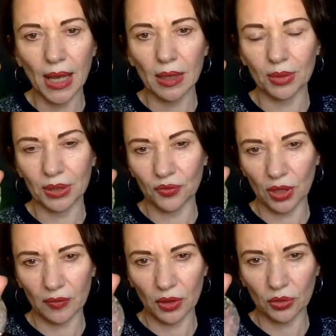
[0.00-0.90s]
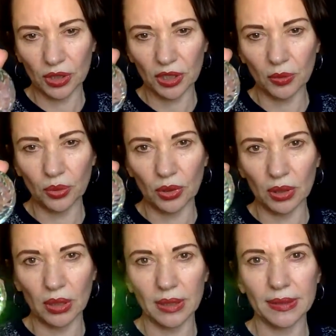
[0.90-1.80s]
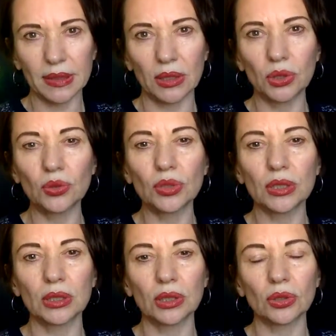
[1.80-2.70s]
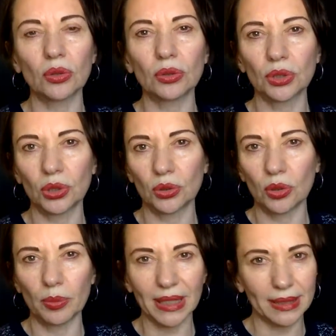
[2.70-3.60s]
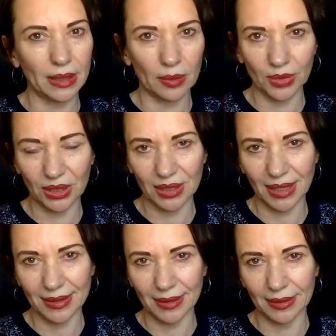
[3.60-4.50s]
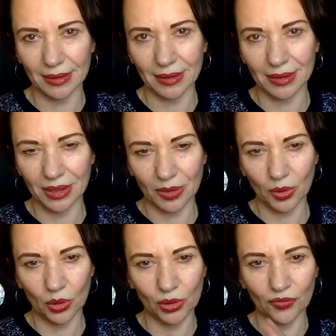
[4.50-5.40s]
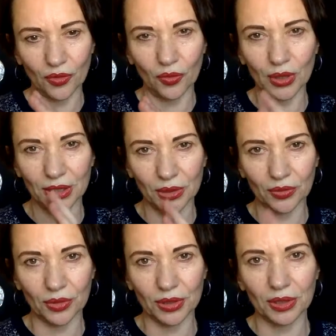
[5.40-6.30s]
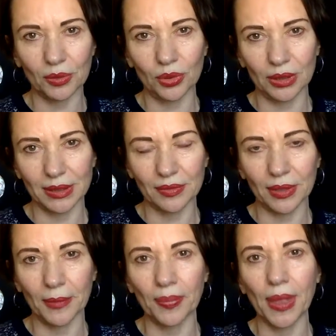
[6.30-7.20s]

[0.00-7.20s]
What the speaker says: But if you have a crystal ball, then using it on your back segment is excellent, just because of quality of crystal ball as well.